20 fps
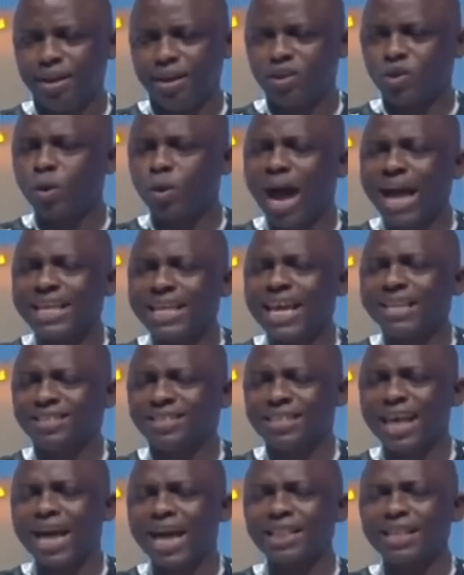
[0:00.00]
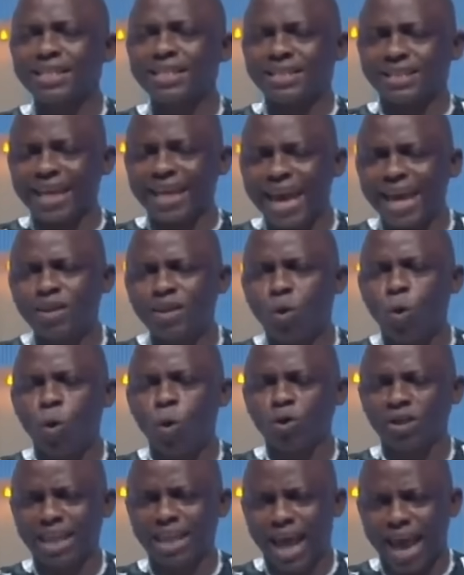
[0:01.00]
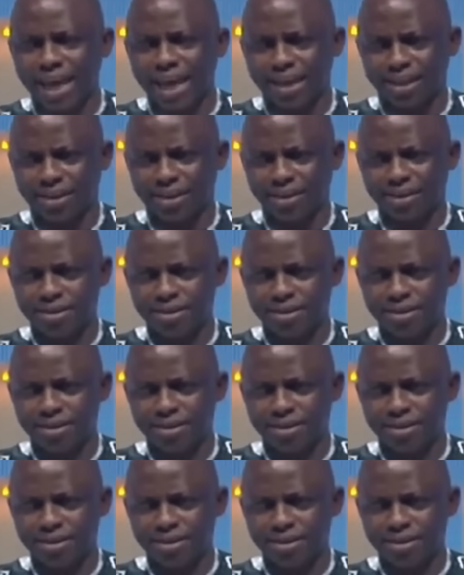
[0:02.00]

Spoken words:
So at exactly 10:09,